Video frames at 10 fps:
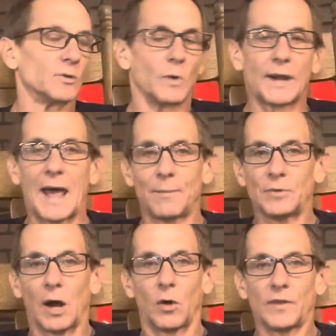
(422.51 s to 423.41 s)
What happened
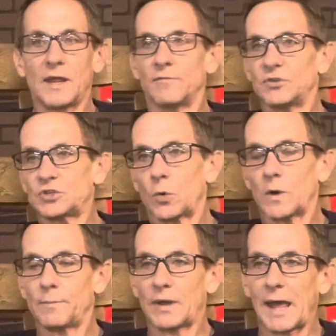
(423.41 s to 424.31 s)
to all the
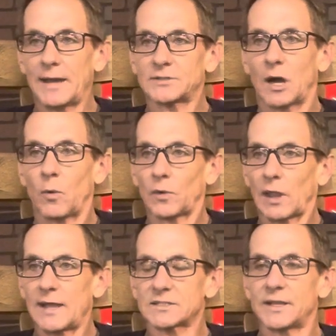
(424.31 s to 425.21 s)
inventory? But I hadn't talked with
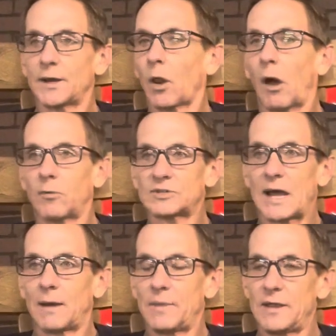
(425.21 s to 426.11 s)
Leslie in a long
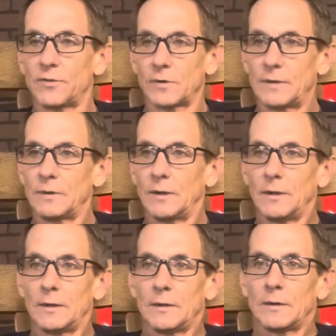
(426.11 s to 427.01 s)
time either.
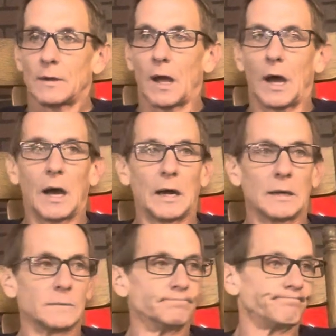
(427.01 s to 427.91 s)

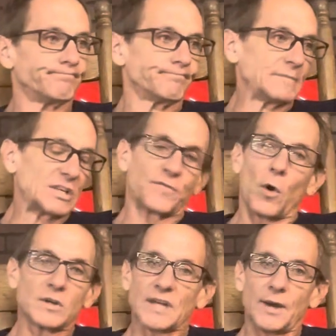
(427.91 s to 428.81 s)
And as
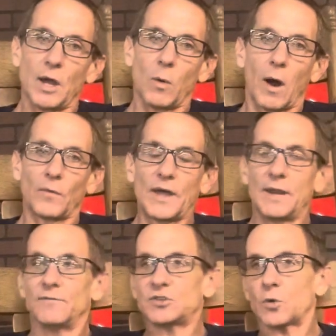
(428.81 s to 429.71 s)
far as I know, all that
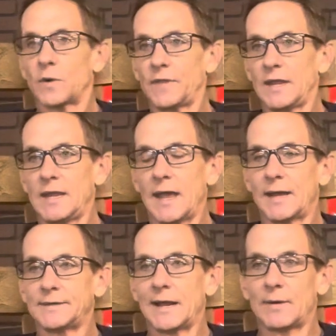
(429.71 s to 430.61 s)
inventory that he
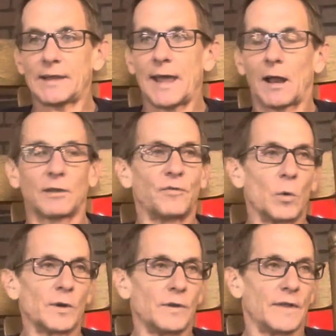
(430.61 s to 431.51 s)
had down in
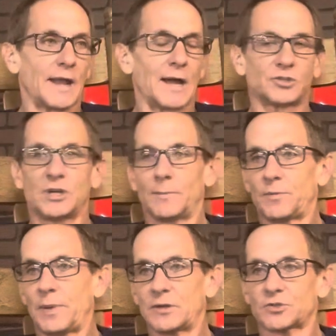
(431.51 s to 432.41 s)
California that got shipped to
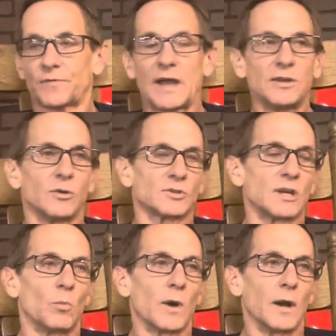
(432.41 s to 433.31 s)
Pennsylvania or
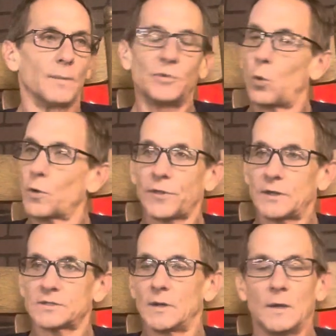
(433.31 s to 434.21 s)
somewhere up north
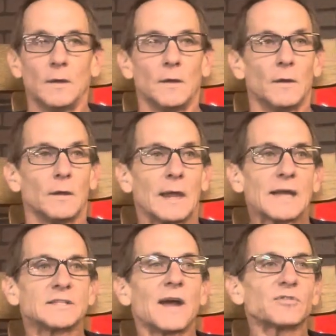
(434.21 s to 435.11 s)

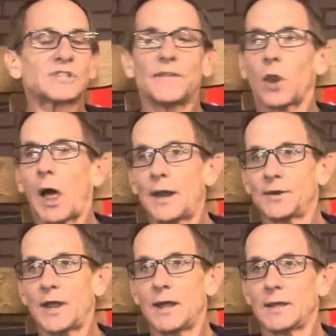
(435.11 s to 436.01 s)
has never seen the light of
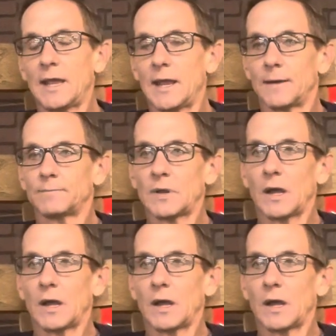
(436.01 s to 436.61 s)
day again.